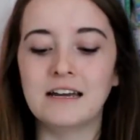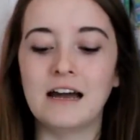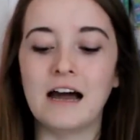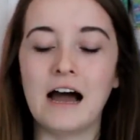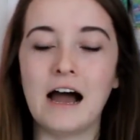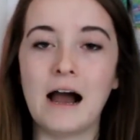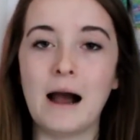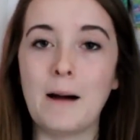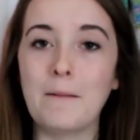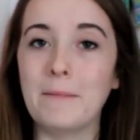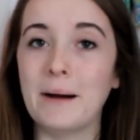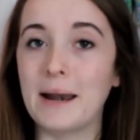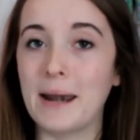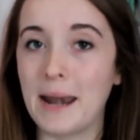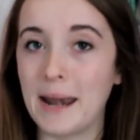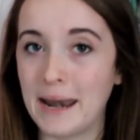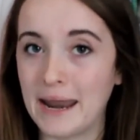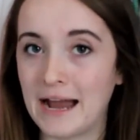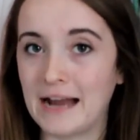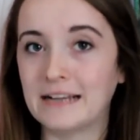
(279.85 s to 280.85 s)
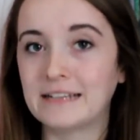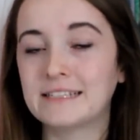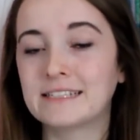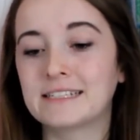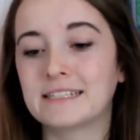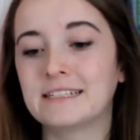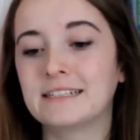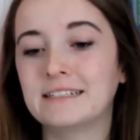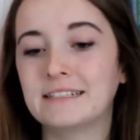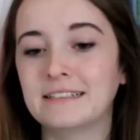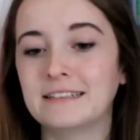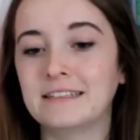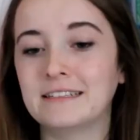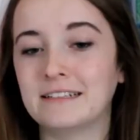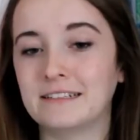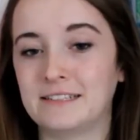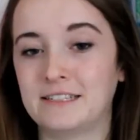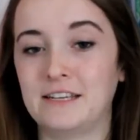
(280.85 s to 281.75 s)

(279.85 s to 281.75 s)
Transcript: not the